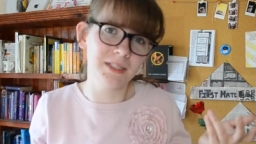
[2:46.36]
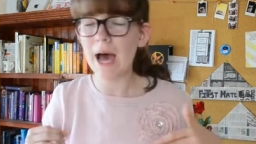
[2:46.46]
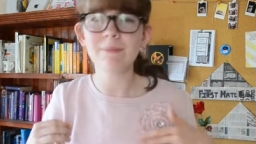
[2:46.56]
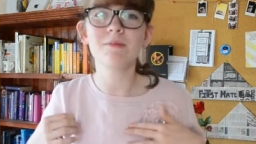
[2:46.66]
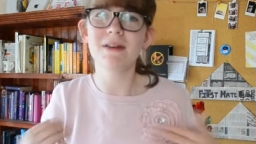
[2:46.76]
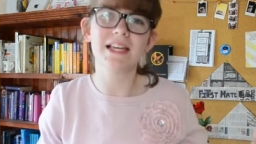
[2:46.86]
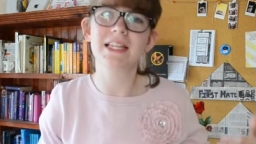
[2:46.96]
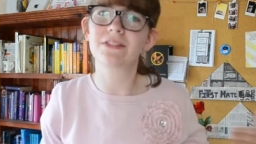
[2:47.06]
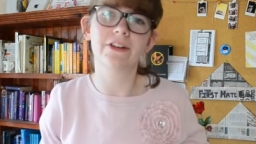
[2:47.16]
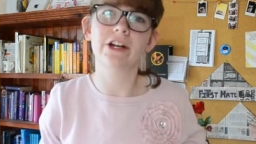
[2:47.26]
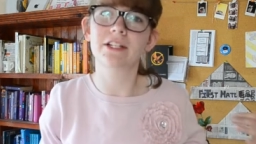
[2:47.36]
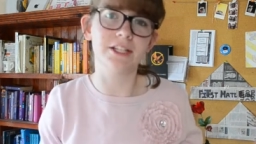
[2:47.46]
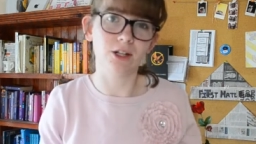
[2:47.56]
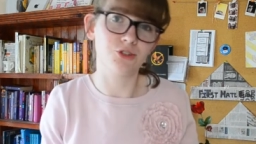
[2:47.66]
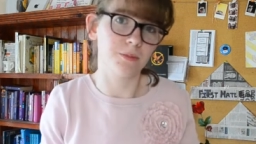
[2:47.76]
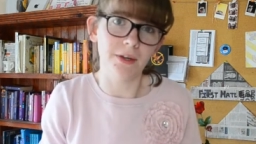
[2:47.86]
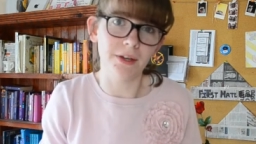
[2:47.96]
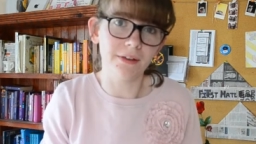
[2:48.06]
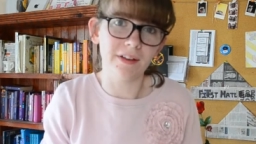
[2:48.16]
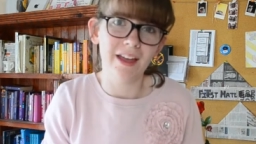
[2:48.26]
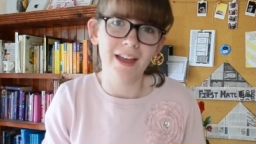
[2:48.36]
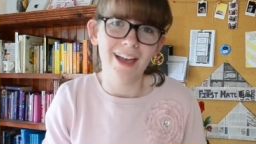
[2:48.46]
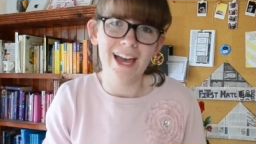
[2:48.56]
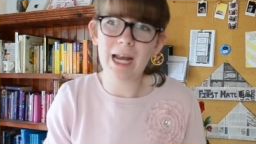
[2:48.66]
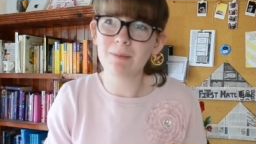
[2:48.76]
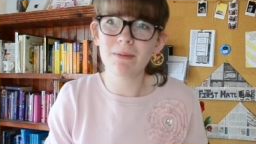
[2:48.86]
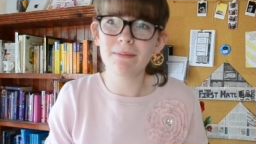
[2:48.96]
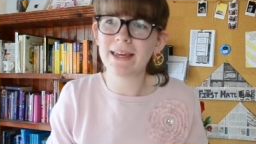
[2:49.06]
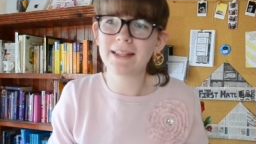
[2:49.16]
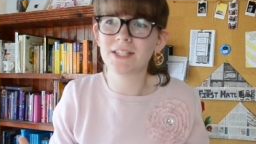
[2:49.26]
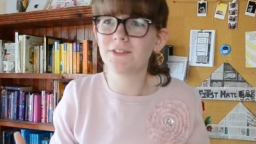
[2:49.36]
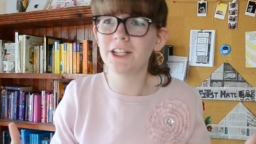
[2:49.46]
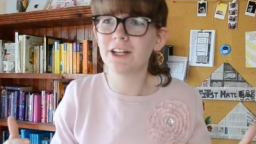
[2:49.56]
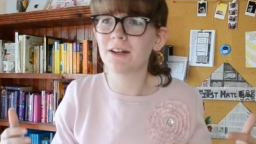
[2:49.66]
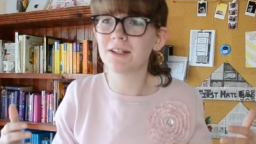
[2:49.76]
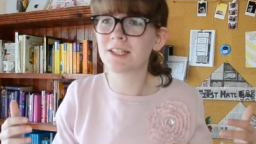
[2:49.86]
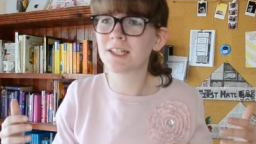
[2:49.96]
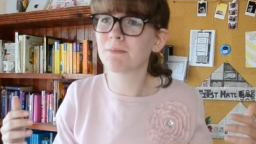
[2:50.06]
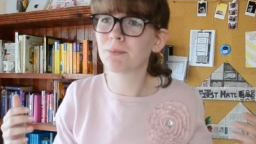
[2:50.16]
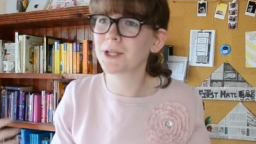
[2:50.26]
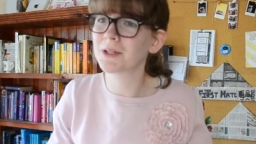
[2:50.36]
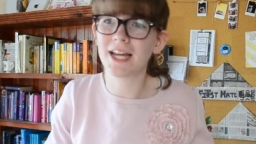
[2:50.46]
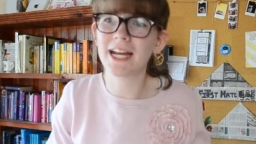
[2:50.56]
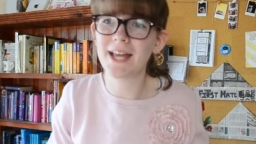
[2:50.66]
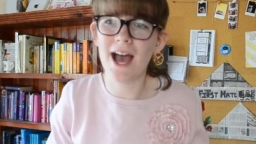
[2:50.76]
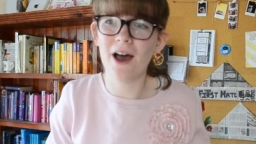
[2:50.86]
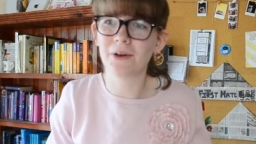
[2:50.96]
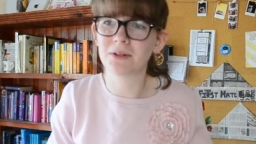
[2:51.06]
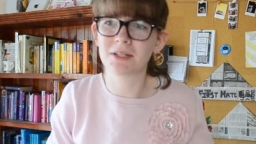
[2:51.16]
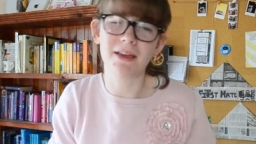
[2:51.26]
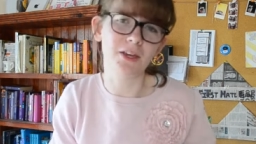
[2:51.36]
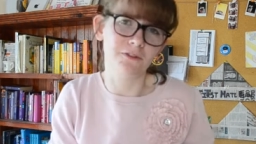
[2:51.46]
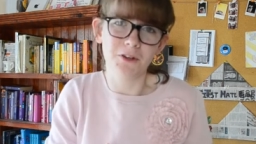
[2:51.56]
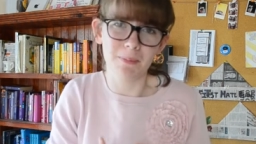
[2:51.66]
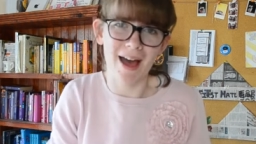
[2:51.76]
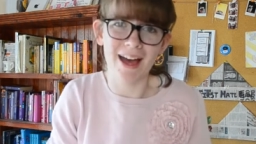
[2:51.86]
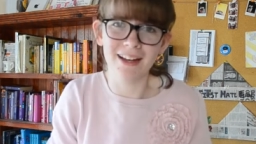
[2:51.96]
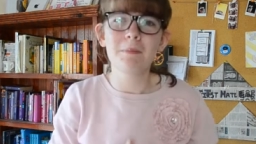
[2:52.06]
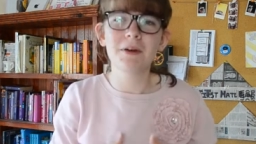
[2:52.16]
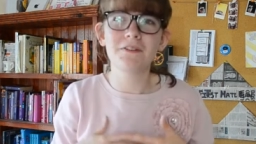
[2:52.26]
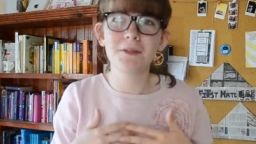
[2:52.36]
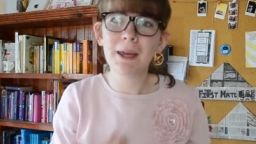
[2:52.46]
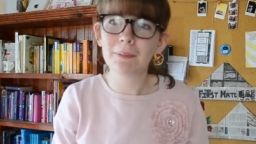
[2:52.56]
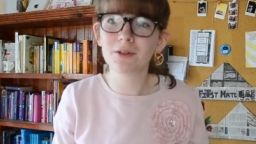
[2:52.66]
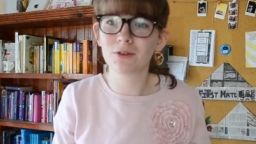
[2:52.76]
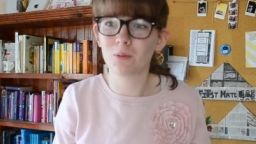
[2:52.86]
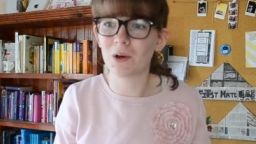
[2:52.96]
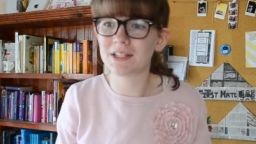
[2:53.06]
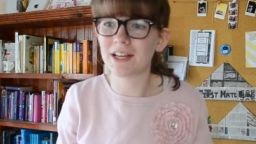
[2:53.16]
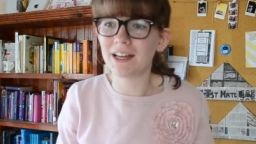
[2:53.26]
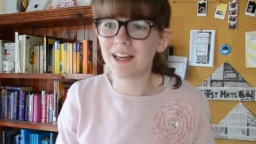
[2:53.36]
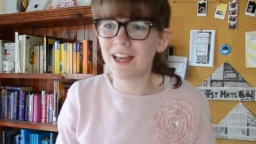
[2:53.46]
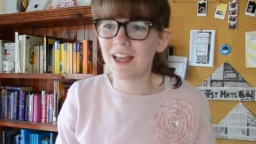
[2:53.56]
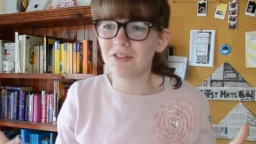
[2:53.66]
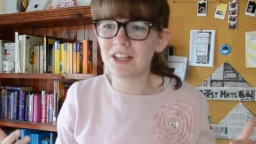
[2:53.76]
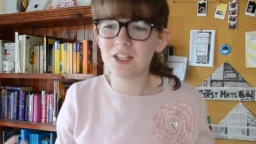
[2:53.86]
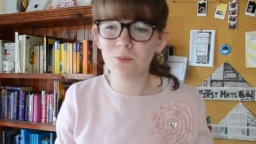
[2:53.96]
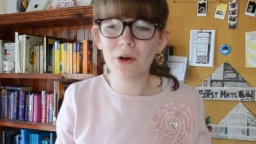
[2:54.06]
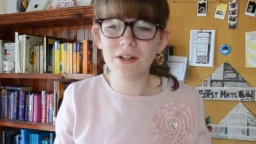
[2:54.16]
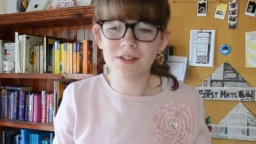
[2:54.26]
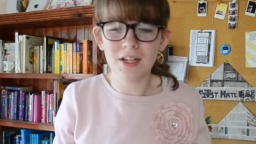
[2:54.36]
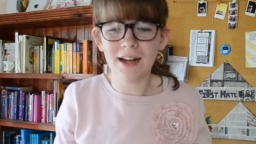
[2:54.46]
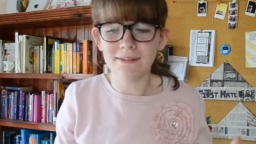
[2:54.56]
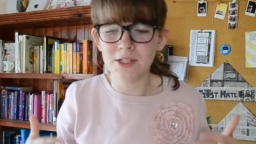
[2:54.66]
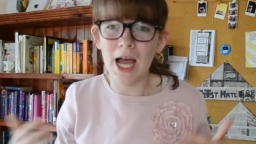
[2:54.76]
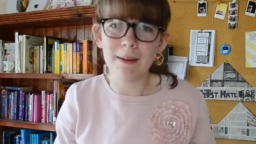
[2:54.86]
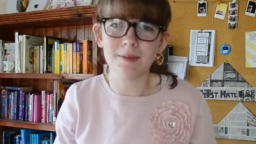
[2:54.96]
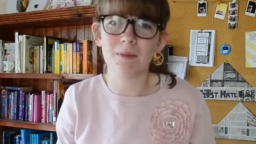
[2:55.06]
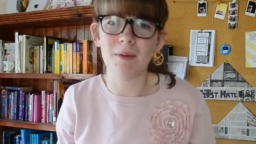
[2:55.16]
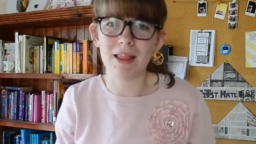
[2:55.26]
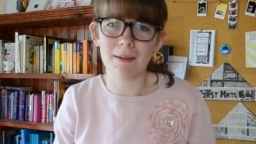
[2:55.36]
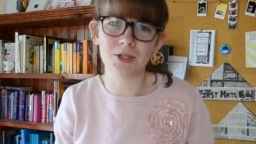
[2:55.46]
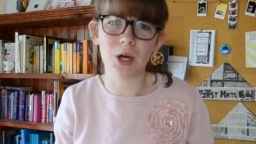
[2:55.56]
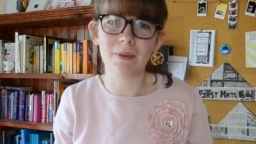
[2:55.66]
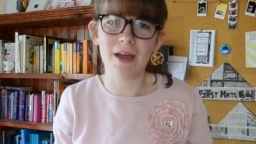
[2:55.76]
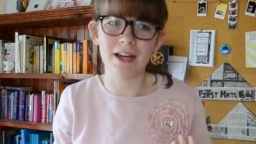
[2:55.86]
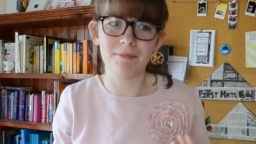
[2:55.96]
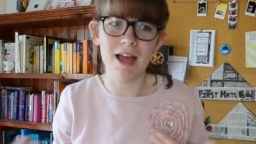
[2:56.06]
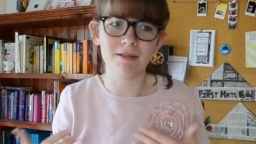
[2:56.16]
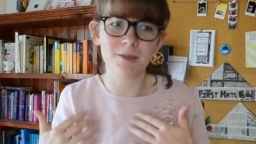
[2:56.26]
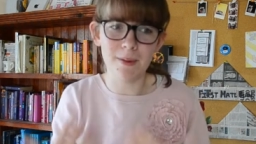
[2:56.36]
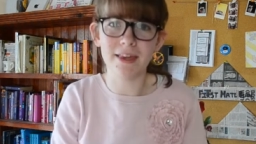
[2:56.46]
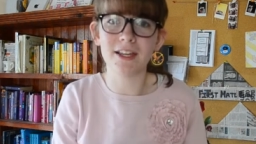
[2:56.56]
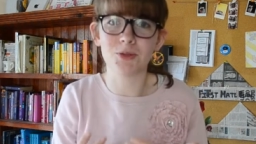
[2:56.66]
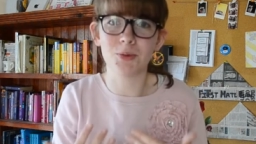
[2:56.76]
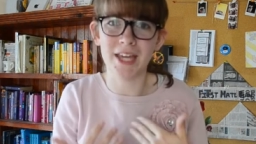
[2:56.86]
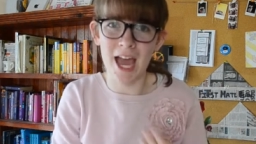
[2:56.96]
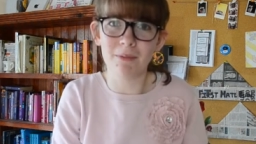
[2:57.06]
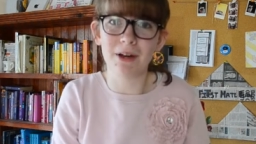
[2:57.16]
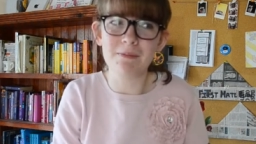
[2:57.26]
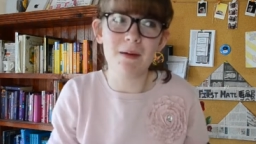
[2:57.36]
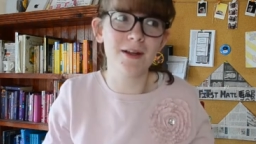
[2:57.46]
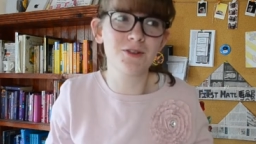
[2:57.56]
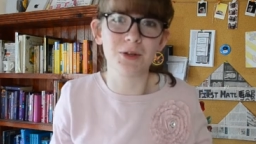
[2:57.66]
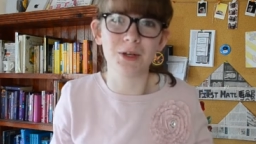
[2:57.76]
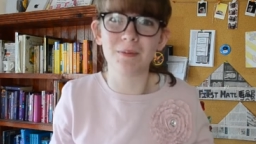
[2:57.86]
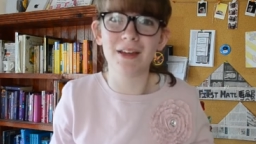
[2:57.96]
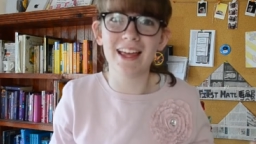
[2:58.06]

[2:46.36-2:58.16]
I'm not making this video to guilt trip you, and I'm not making this video to bring your day down or to make you feel bad, but for the people of Rwanda, these words that I've typed up on my laptop and am now speaking into a camera in my bedroom,